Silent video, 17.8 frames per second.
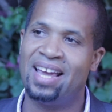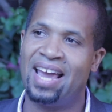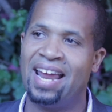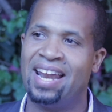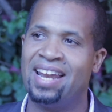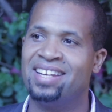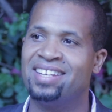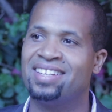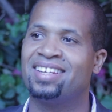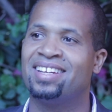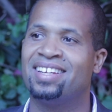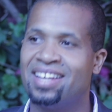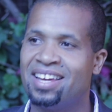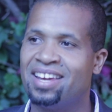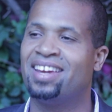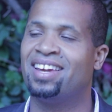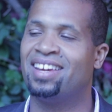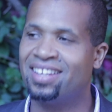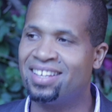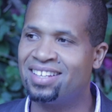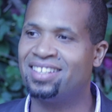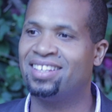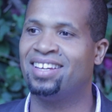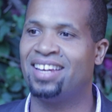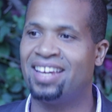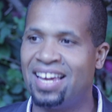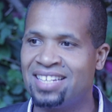And
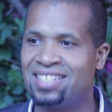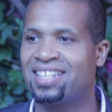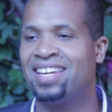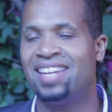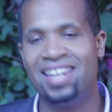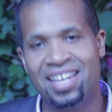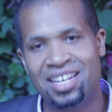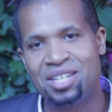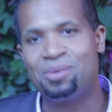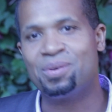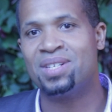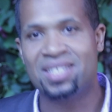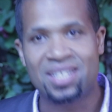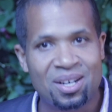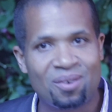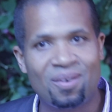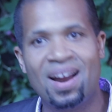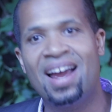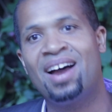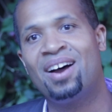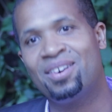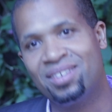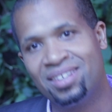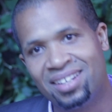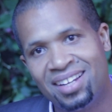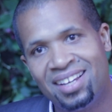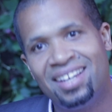as a kid, you would sit
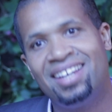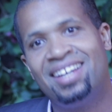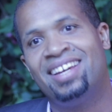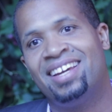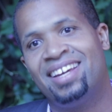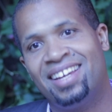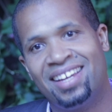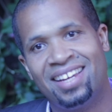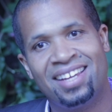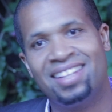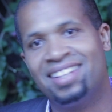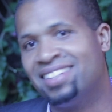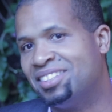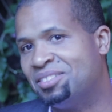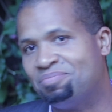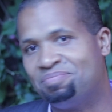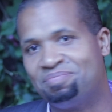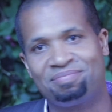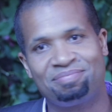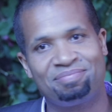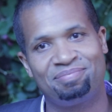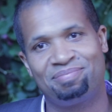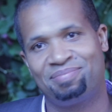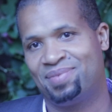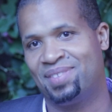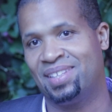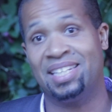around in
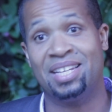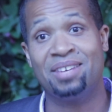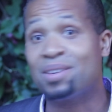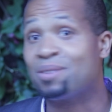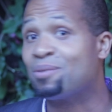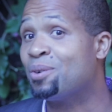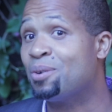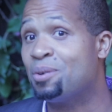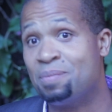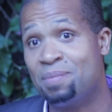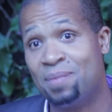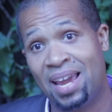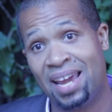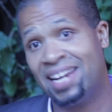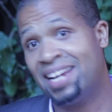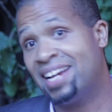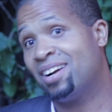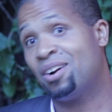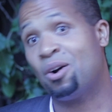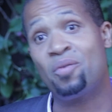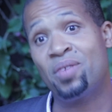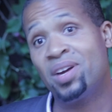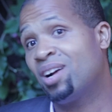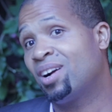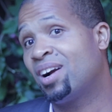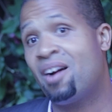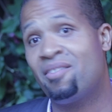the living room and
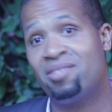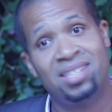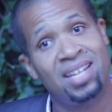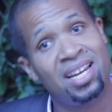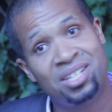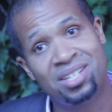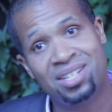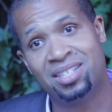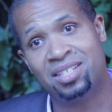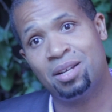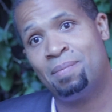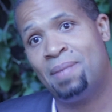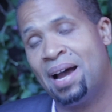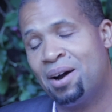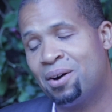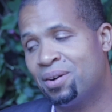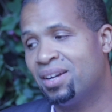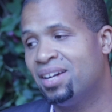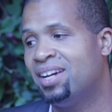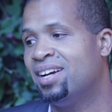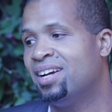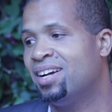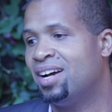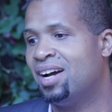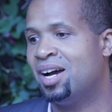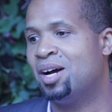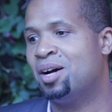overhear conversations about
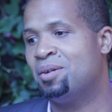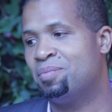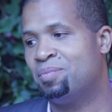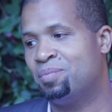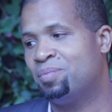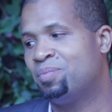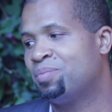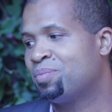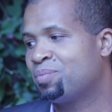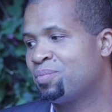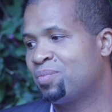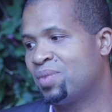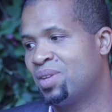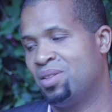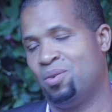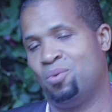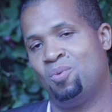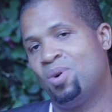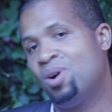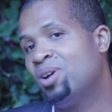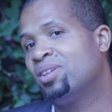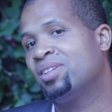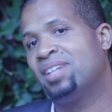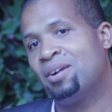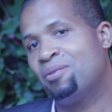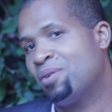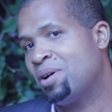the
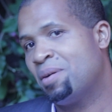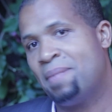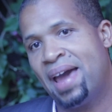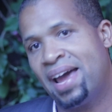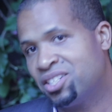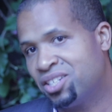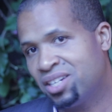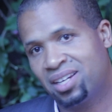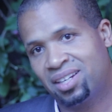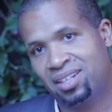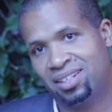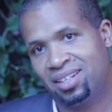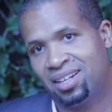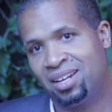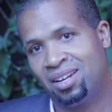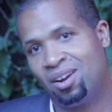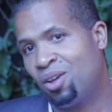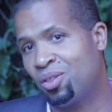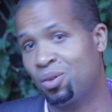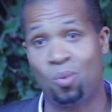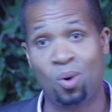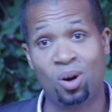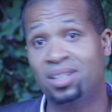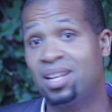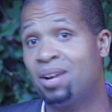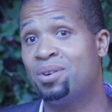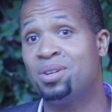world they were imagining and all the
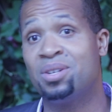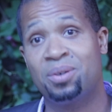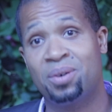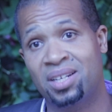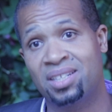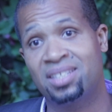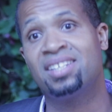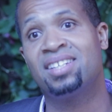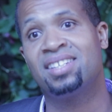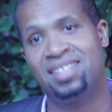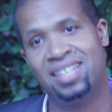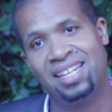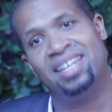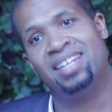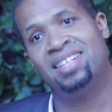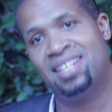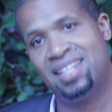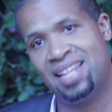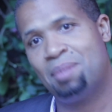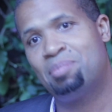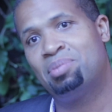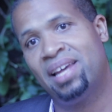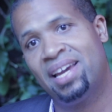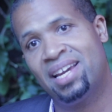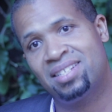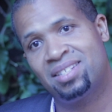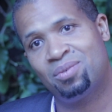work they were doing to get to that
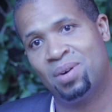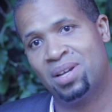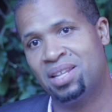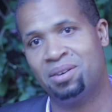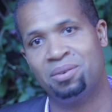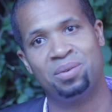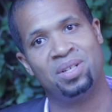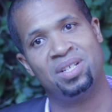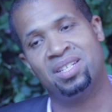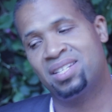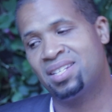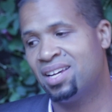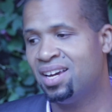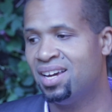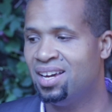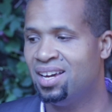place, whether it was,